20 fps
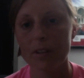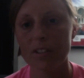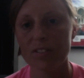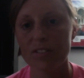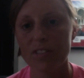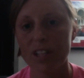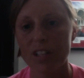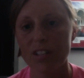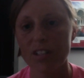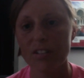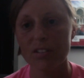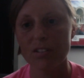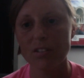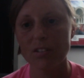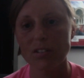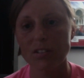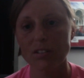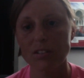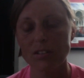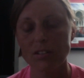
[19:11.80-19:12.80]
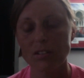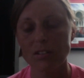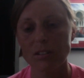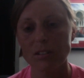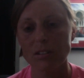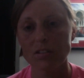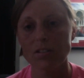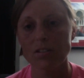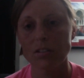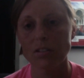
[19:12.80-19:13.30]
Cool.
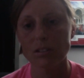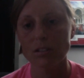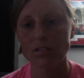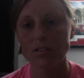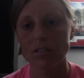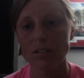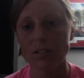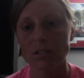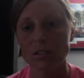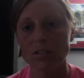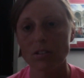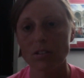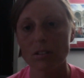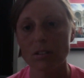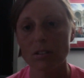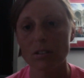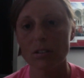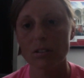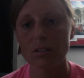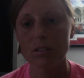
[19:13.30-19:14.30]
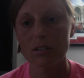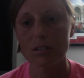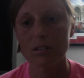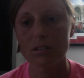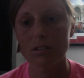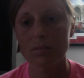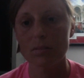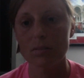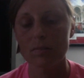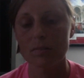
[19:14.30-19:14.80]
That is good to know.